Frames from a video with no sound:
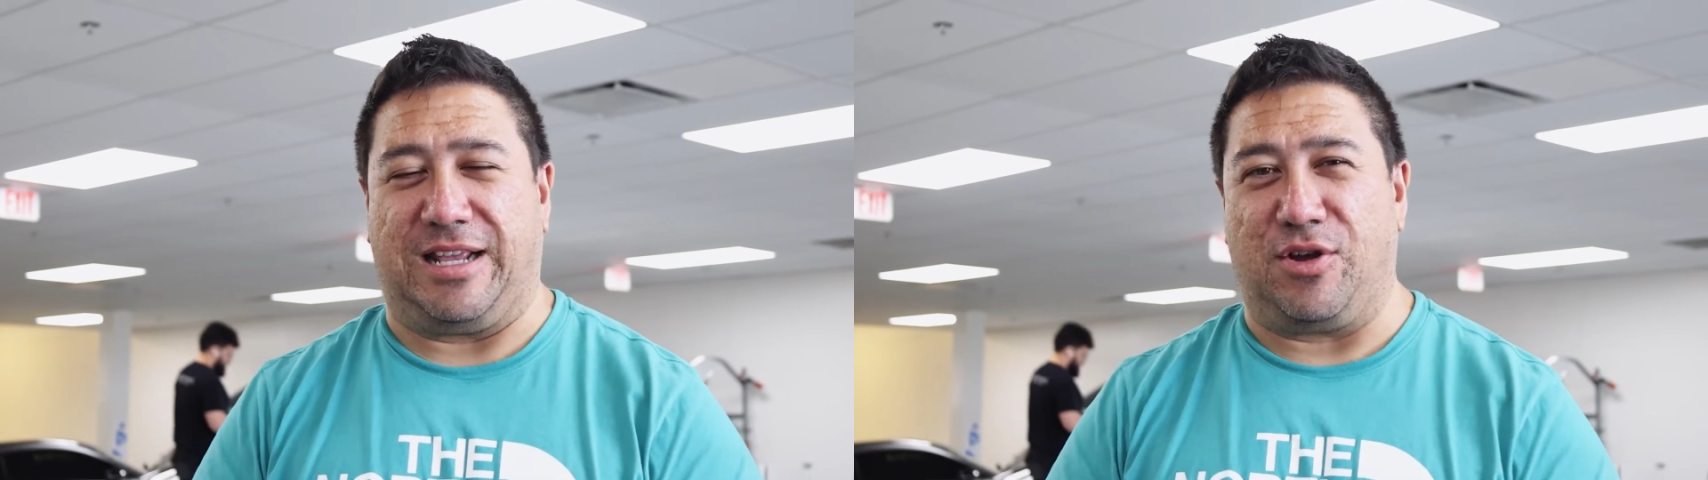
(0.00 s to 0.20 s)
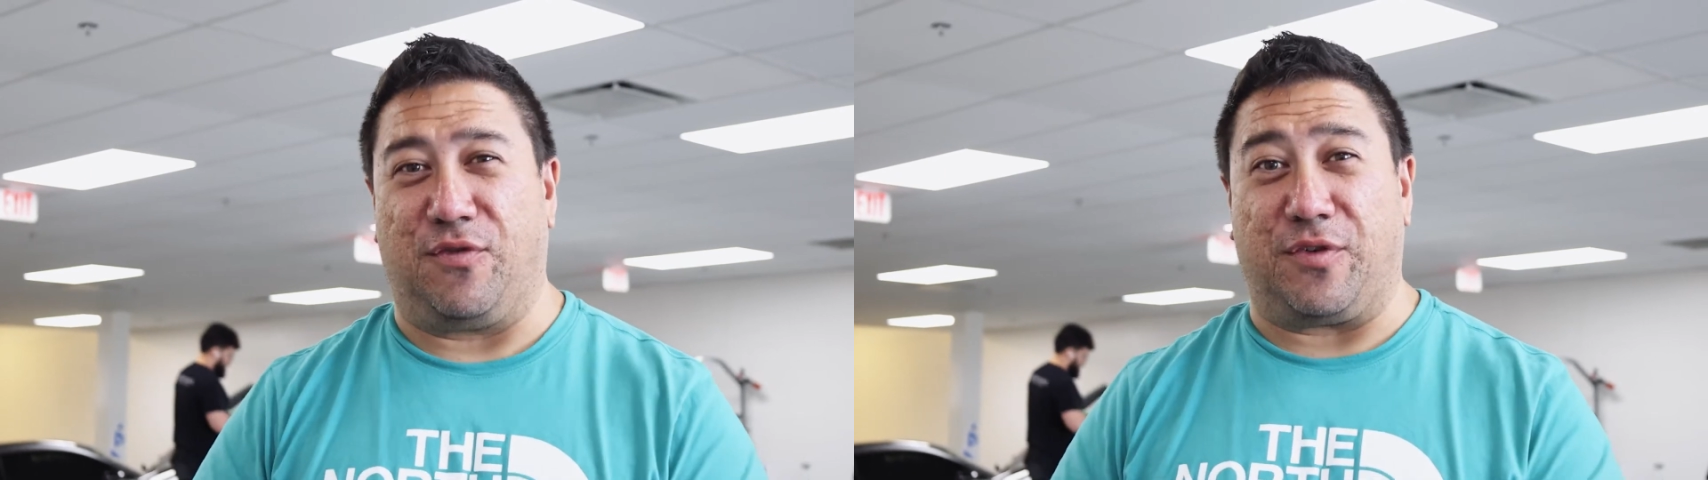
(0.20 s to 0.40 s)

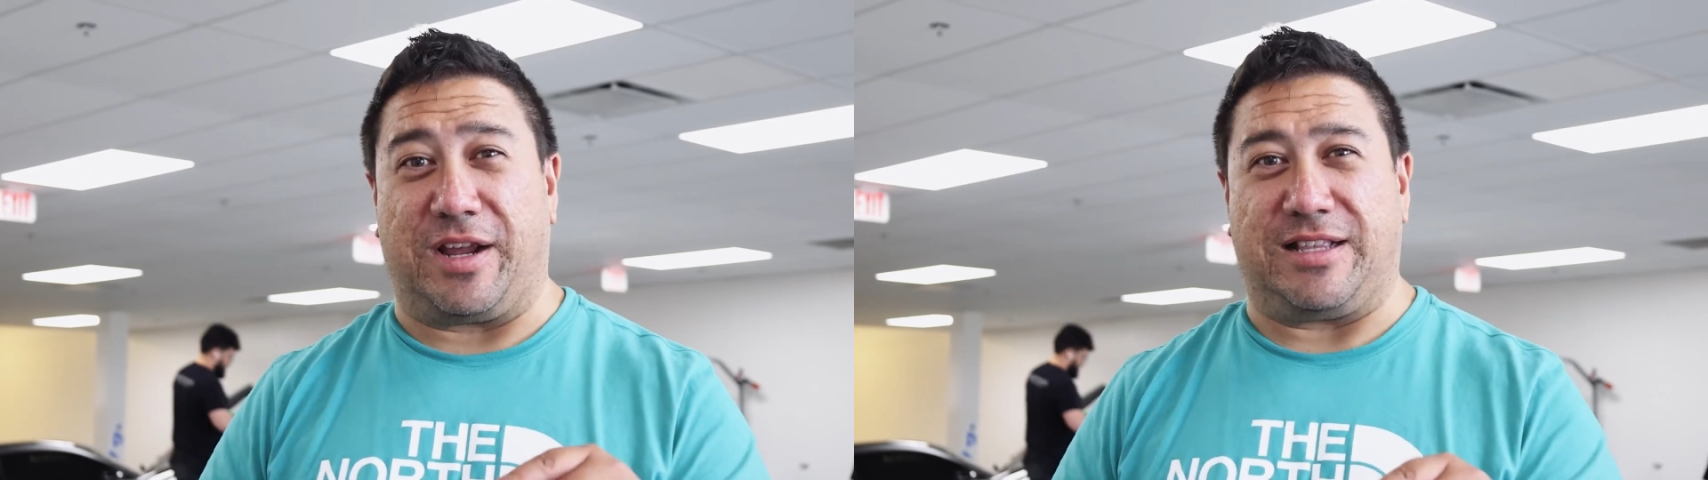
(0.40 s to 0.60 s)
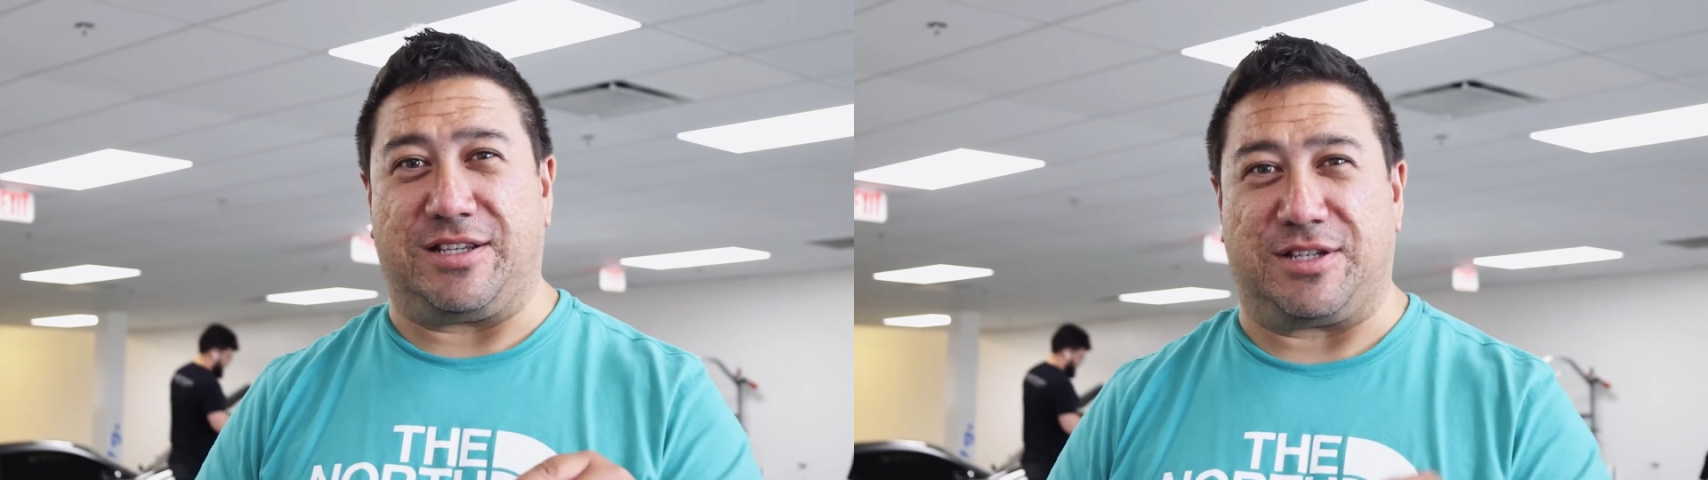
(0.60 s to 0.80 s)
Don't forget to